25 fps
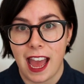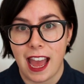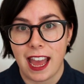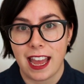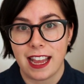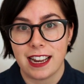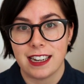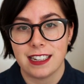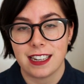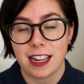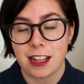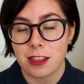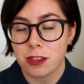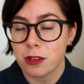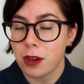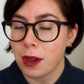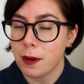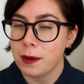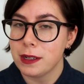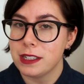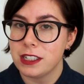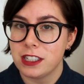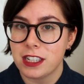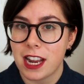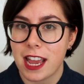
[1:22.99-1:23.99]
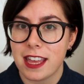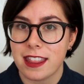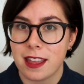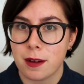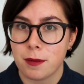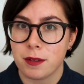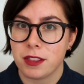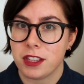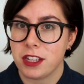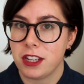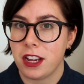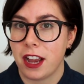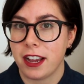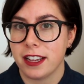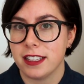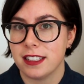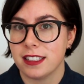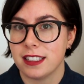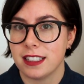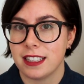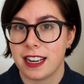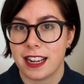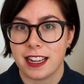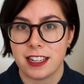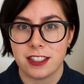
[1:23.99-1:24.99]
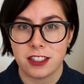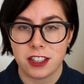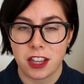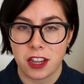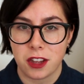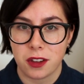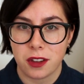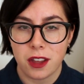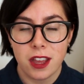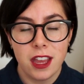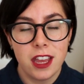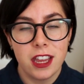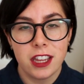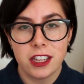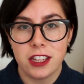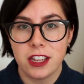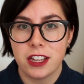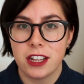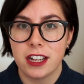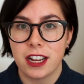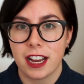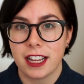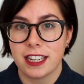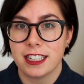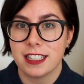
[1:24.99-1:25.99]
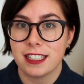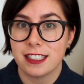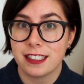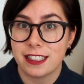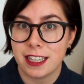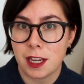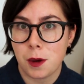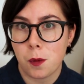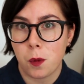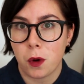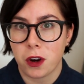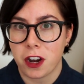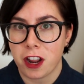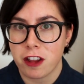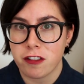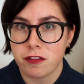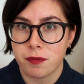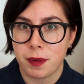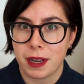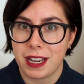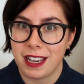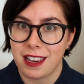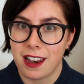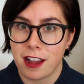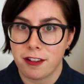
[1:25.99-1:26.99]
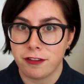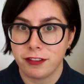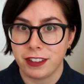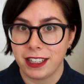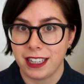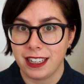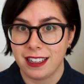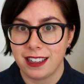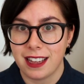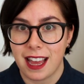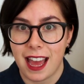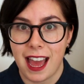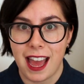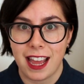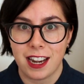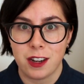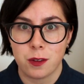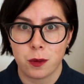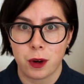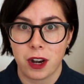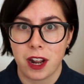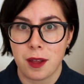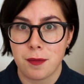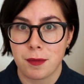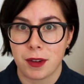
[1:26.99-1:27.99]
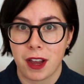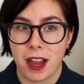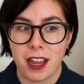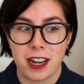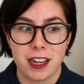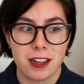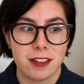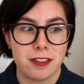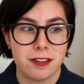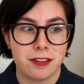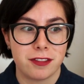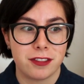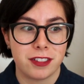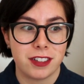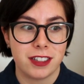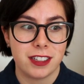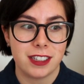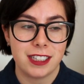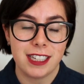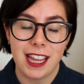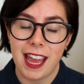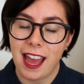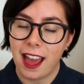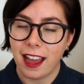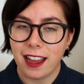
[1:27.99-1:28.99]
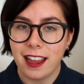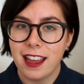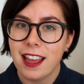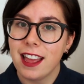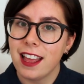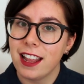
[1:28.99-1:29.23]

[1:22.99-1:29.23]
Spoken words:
and I thought I would share that with you guys today so you can kind of see what I've been loving and what I'm kind of, yeah,